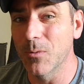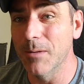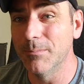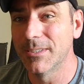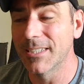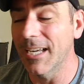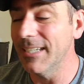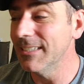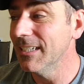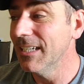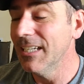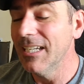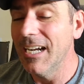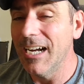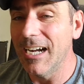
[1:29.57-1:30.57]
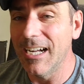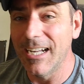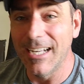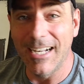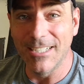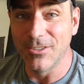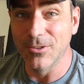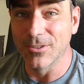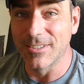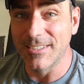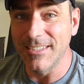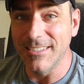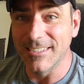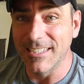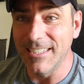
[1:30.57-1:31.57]
website, uh, as you'll
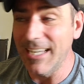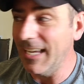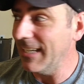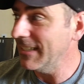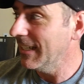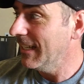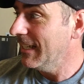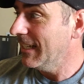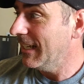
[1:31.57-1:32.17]
see today.